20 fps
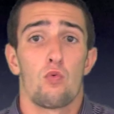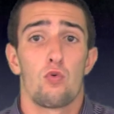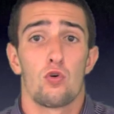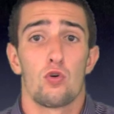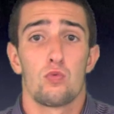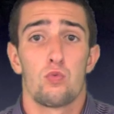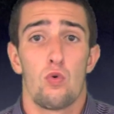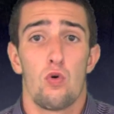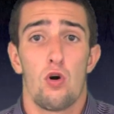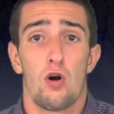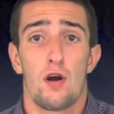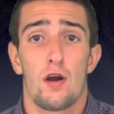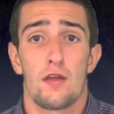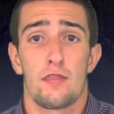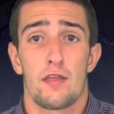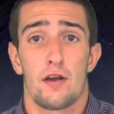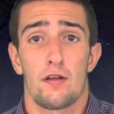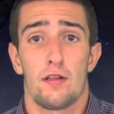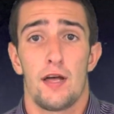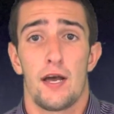World War and
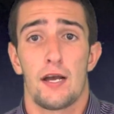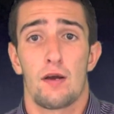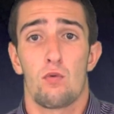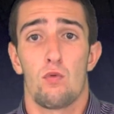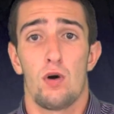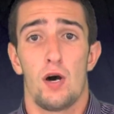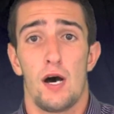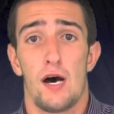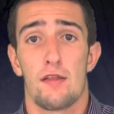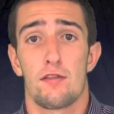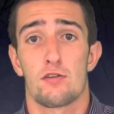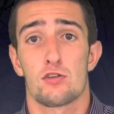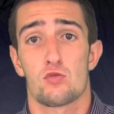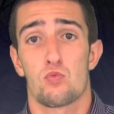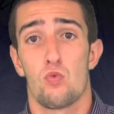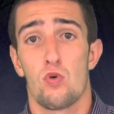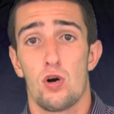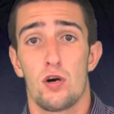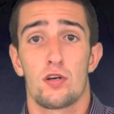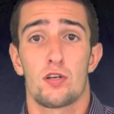they're like, wow, there's
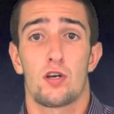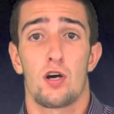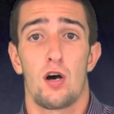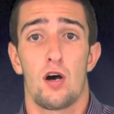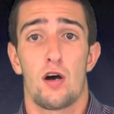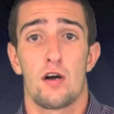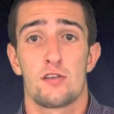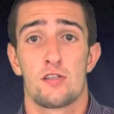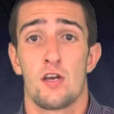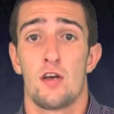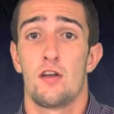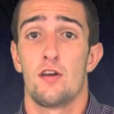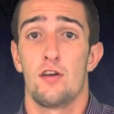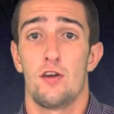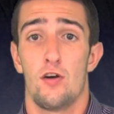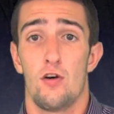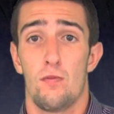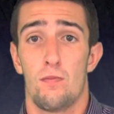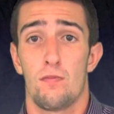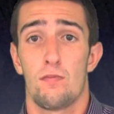one cause.
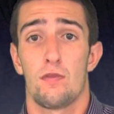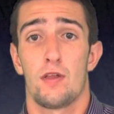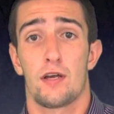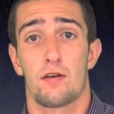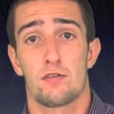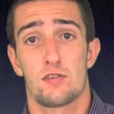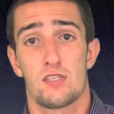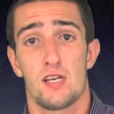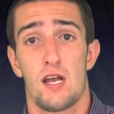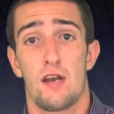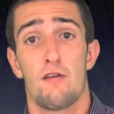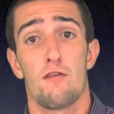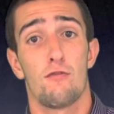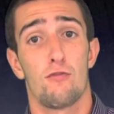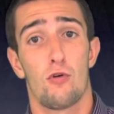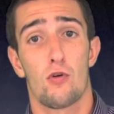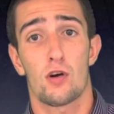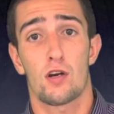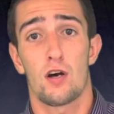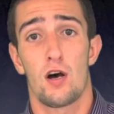Nope, like we said,
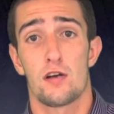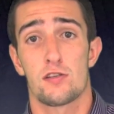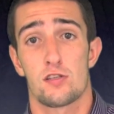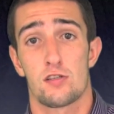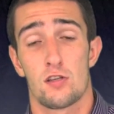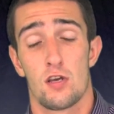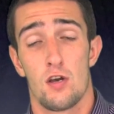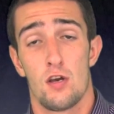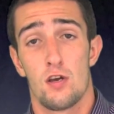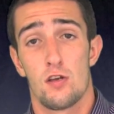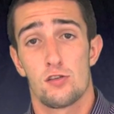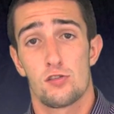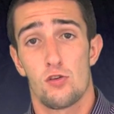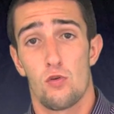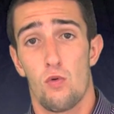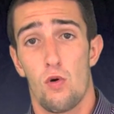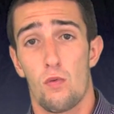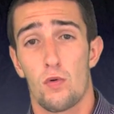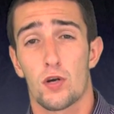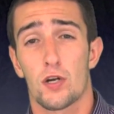four causes. So
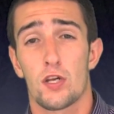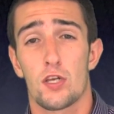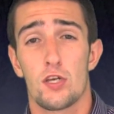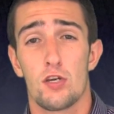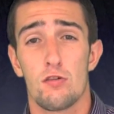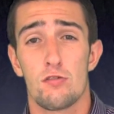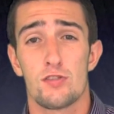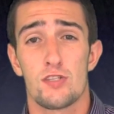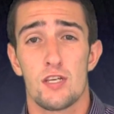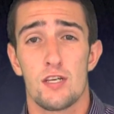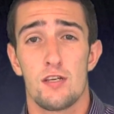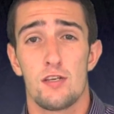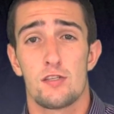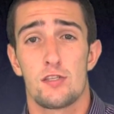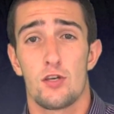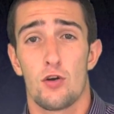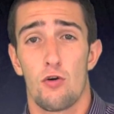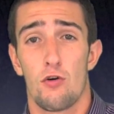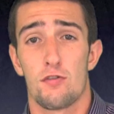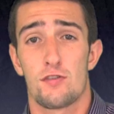what we're going to use is
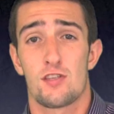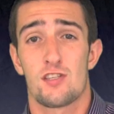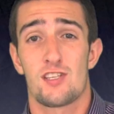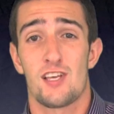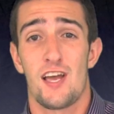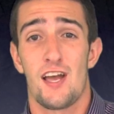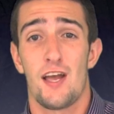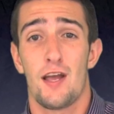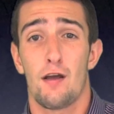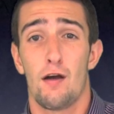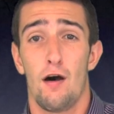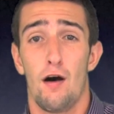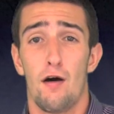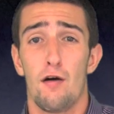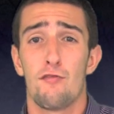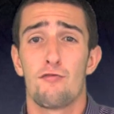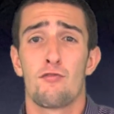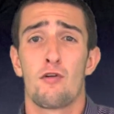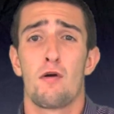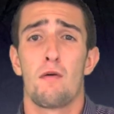the old saying
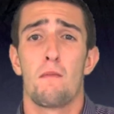of